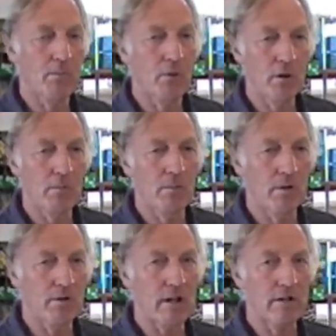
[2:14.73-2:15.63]
put them
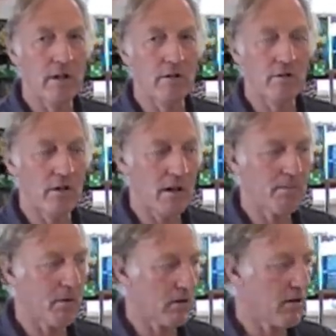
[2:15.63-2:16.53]
6 inches deep,
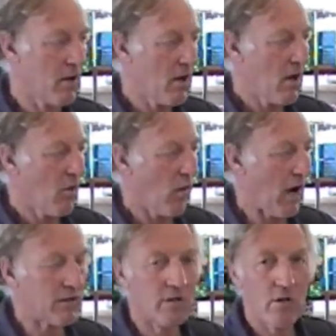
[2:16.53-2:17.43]
but
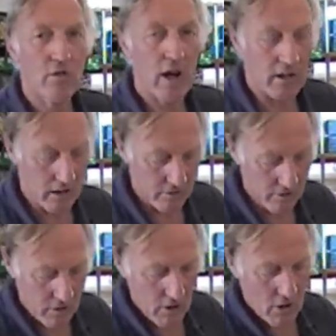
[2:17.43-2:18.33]
watch the drainage.